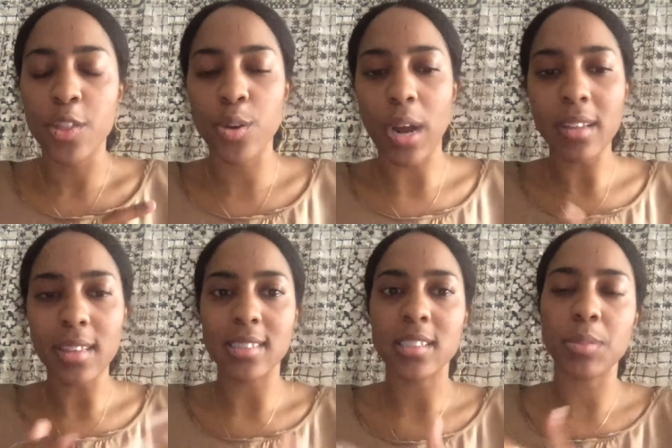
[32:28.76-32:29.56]
throughout
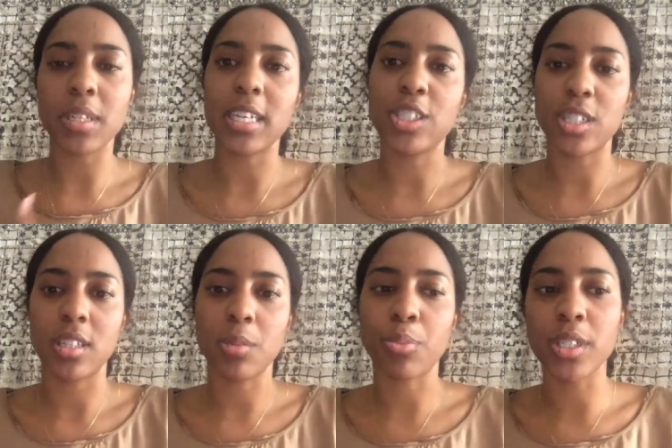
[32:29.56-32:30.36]
that
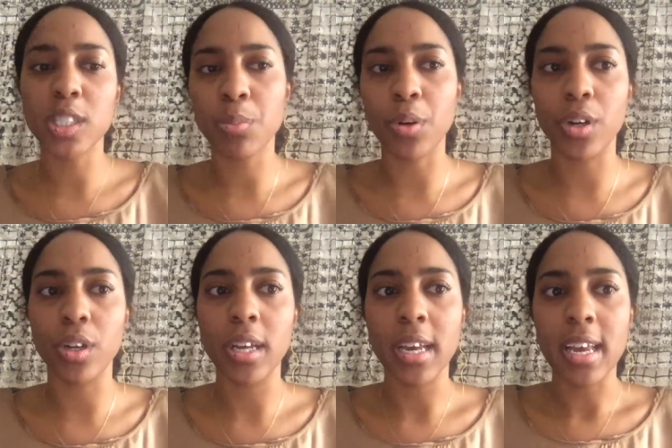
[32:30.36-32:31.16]
simulation the
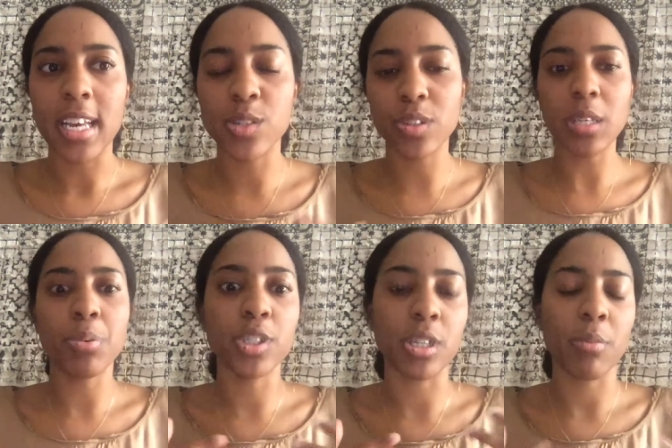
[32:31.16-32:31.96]
principal is really
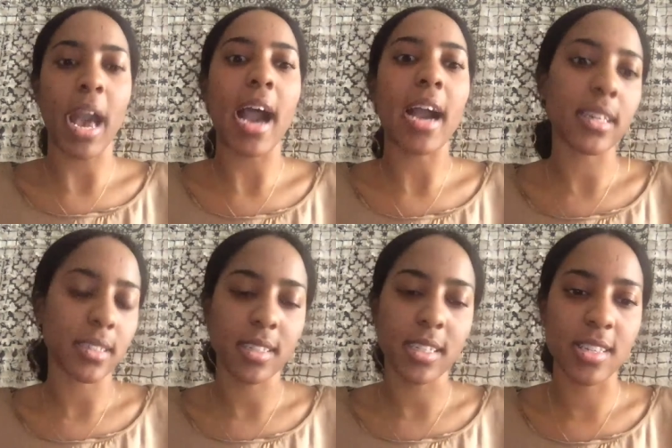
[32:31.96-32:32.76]
pushing back
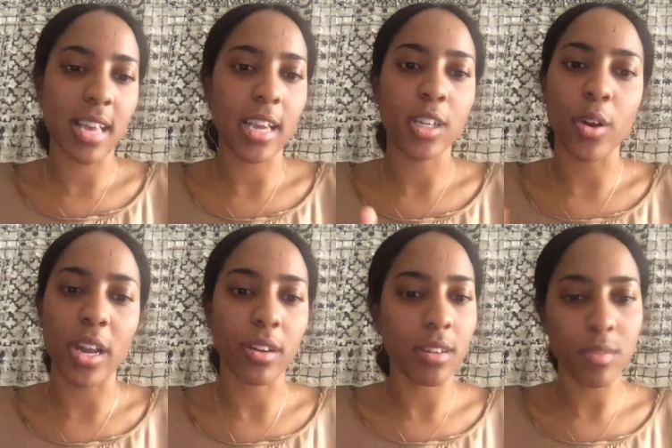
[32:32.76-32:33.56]
he's like you know
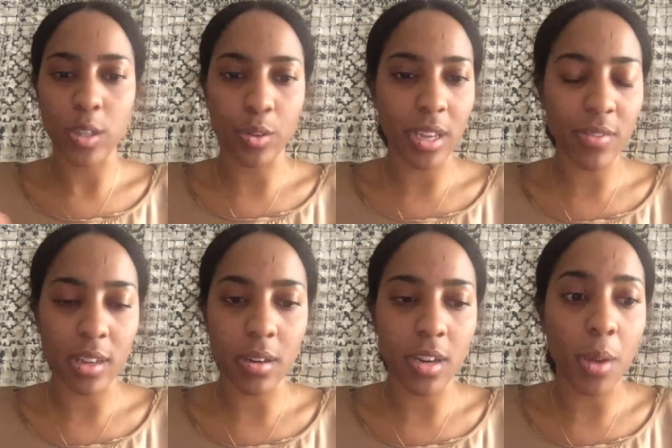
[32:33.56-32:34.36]
i you know
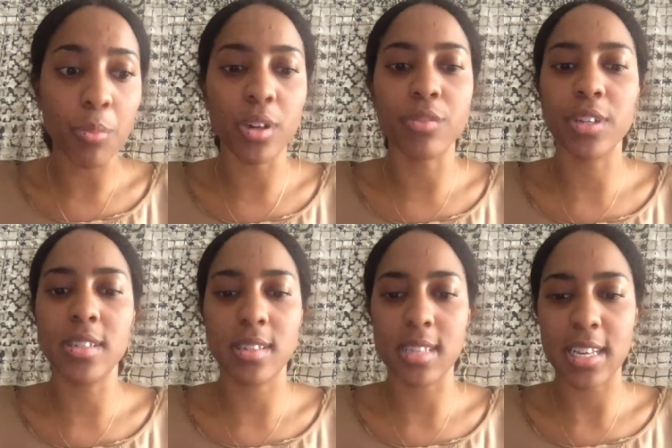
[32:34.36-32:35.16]
giving a number of
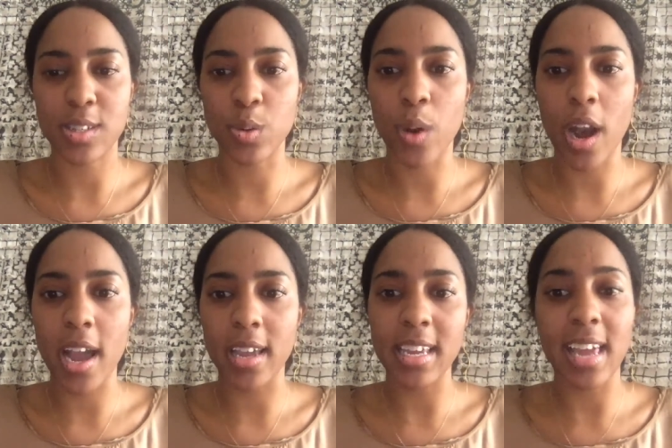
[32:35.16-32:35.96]
reasons as to
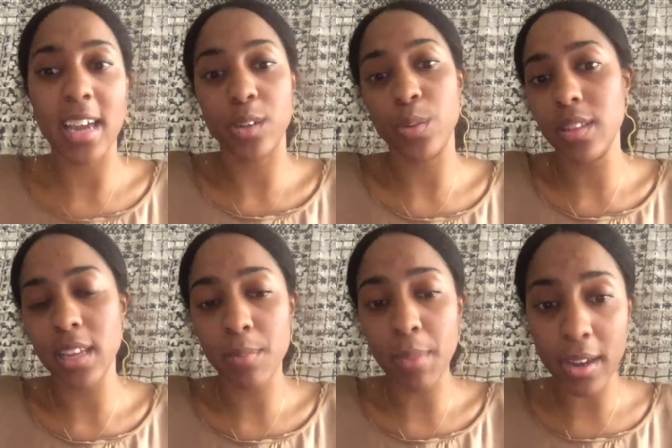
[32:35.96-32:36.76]
why he can't do
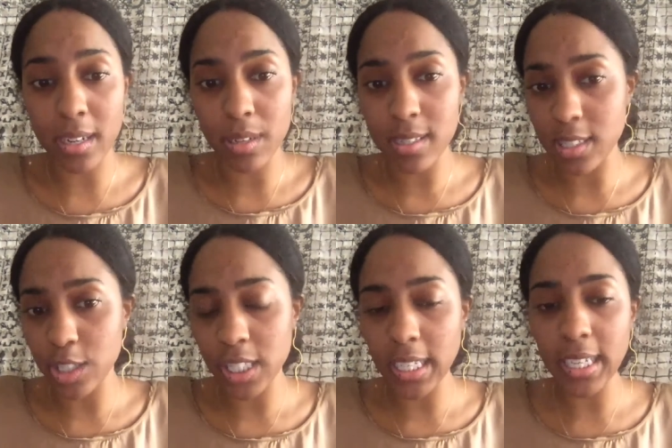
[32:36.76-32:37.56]
anything about it
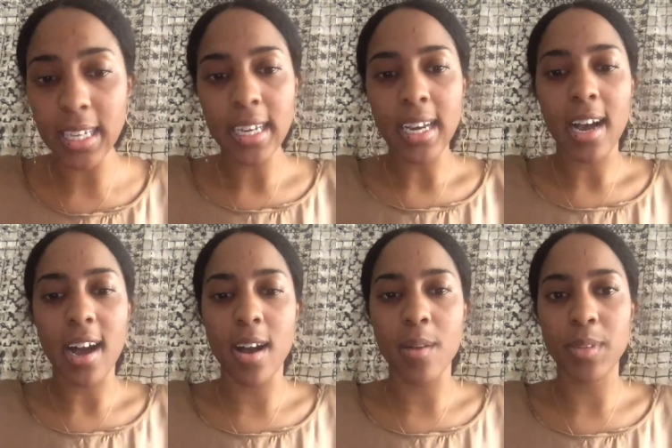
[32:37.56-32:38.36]
essentially
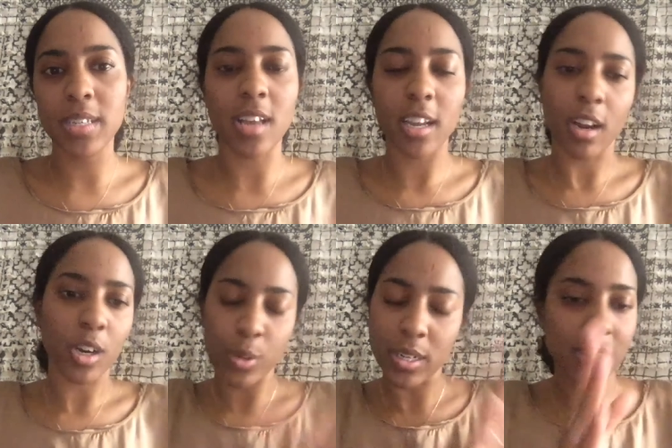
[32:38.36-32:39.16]
um, he's like our
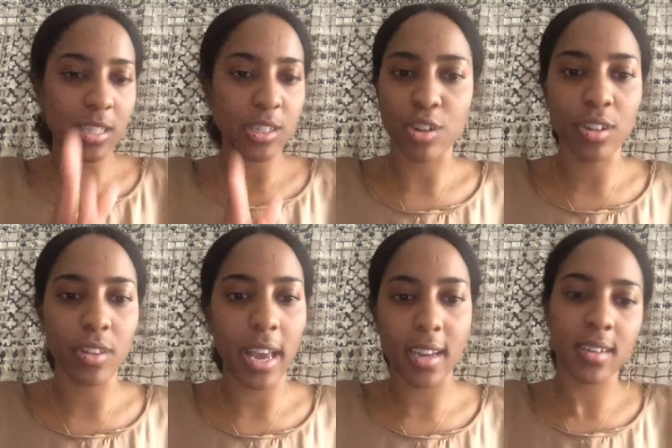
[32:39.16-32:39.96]
quintessential
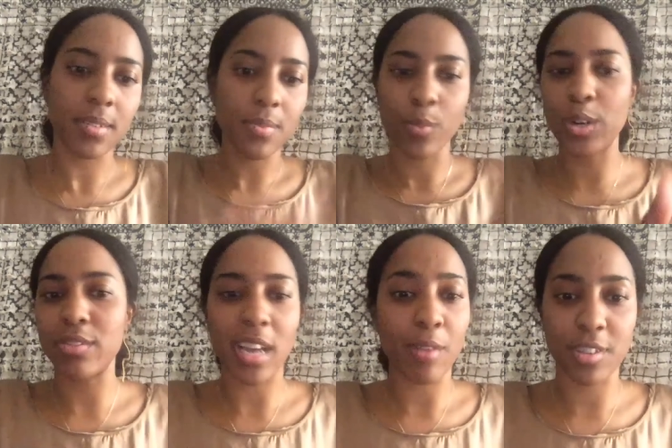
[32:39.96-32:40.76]
like we don't
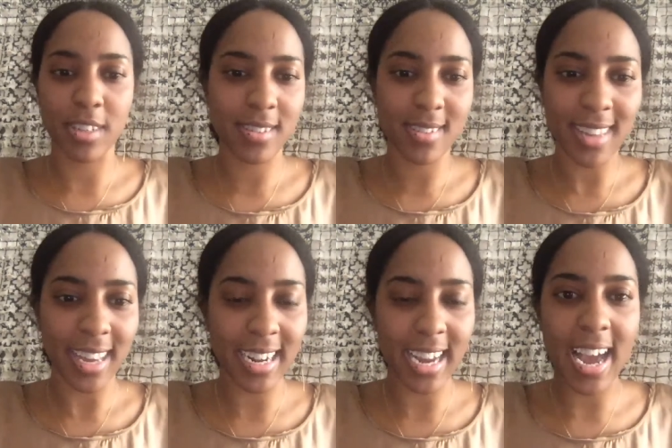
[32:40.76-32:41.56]
have time for this
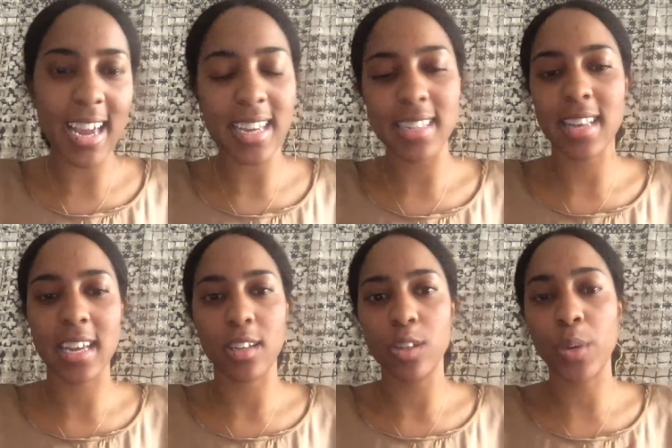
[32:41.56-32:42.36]
kind of guy. He's
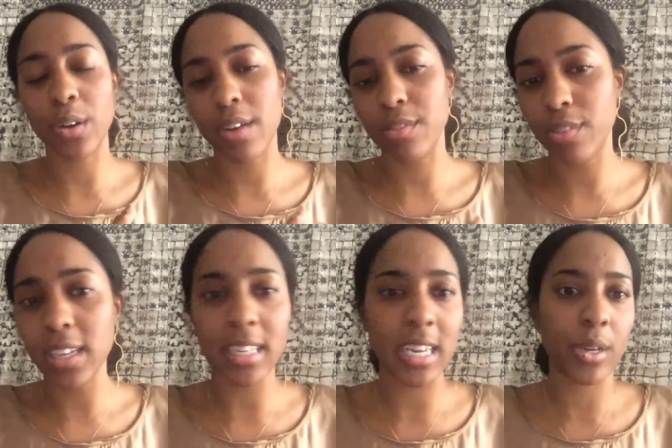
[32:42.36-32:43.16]
like, you know, we don't have the
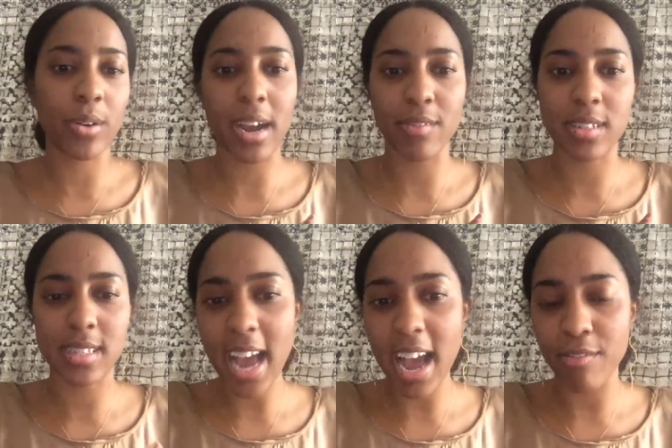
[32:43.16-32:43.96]
funding, we don't have the
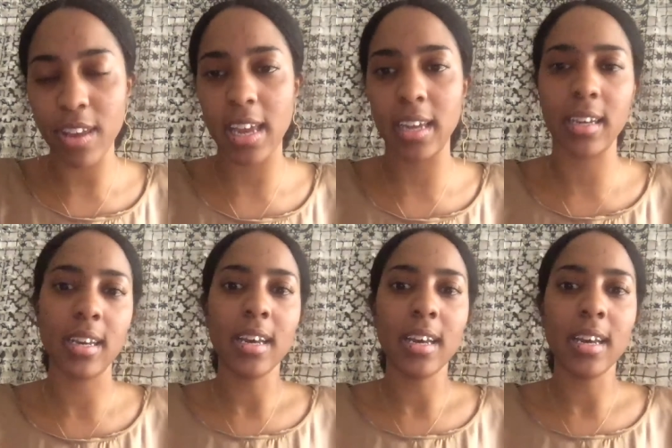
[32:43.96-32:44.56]
staffing.